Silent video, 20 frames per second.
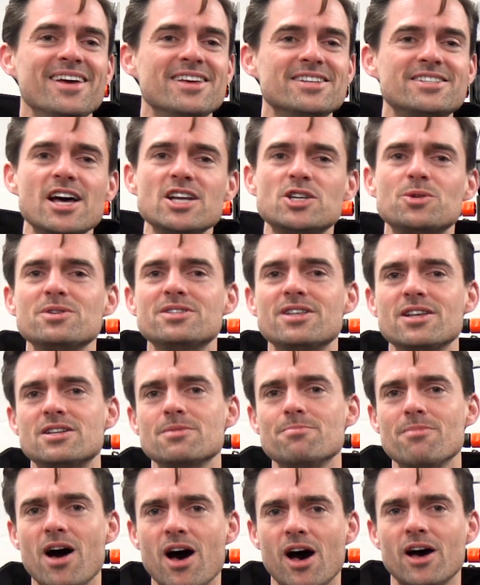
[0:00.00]
Such was the
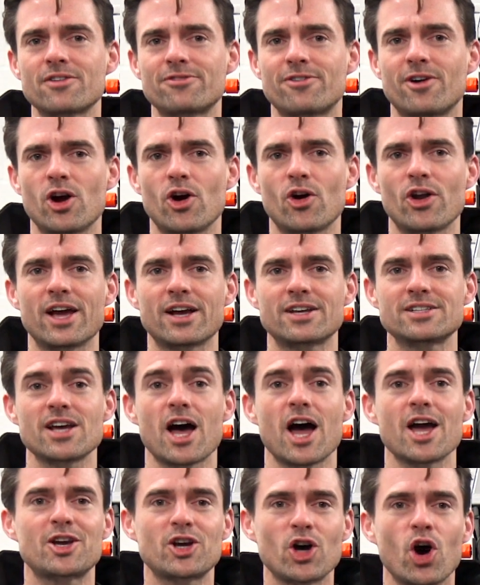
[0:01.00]
demand for Ionic's
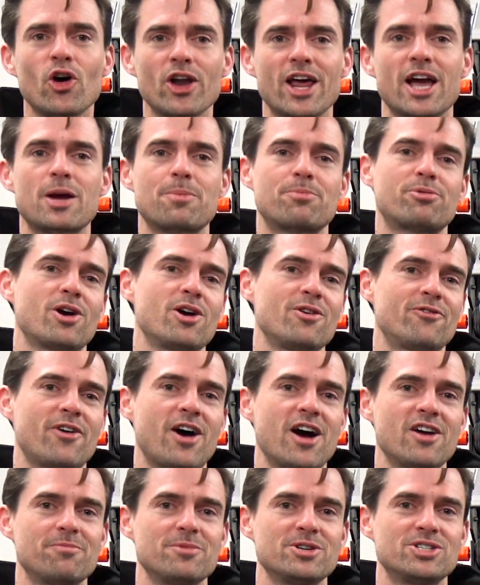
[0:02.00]
iconic
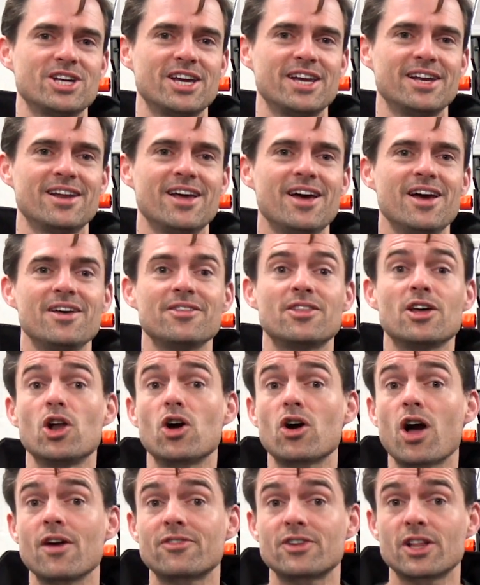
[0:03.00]
Pro-5 machine that
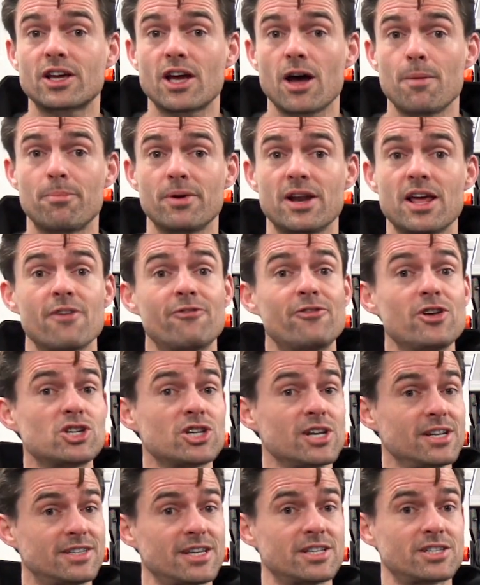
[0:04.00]
long after the company
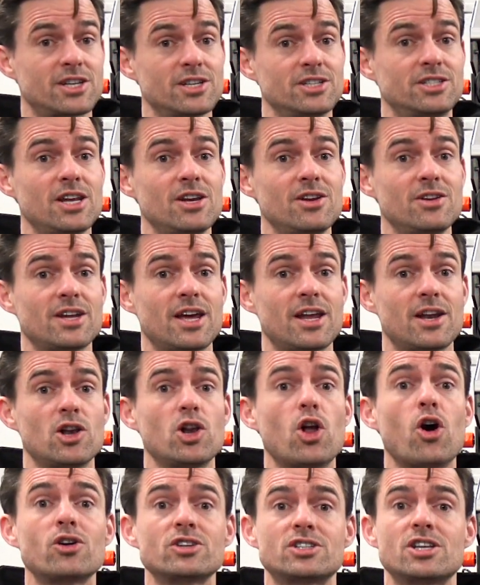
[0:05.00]
officially discontinued it,
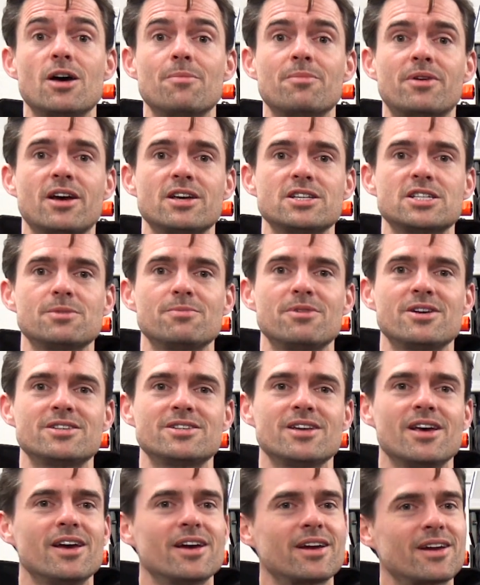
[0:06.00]
long-term
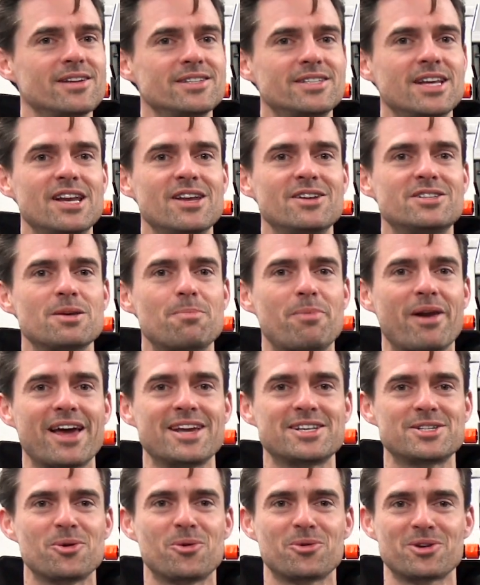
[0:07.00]
customers continued to
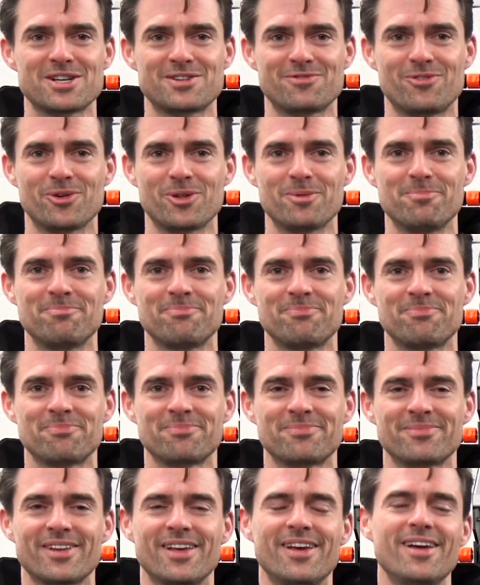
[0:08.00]
place orders for them.
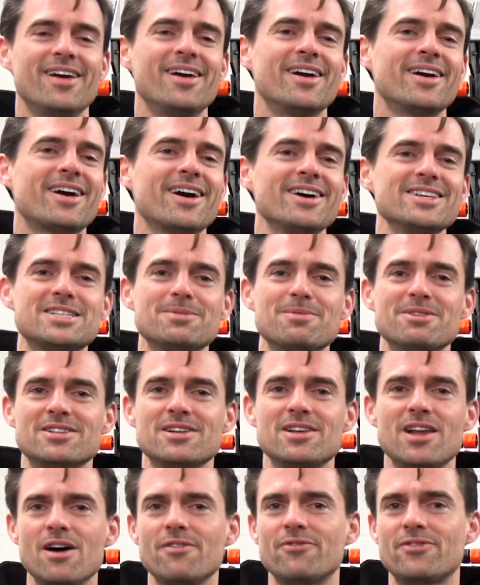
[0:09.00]
Customers
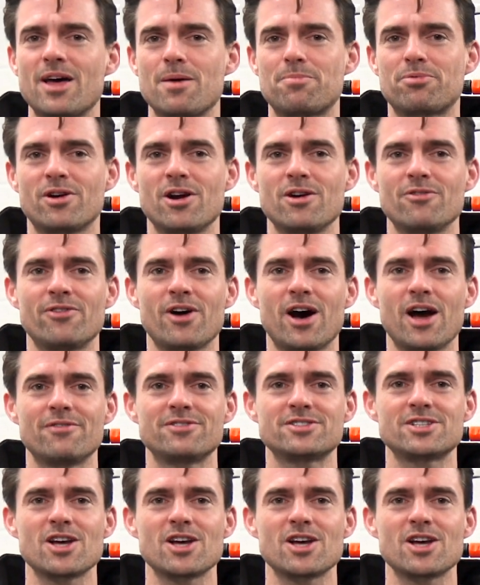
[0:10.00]
love their Pro-5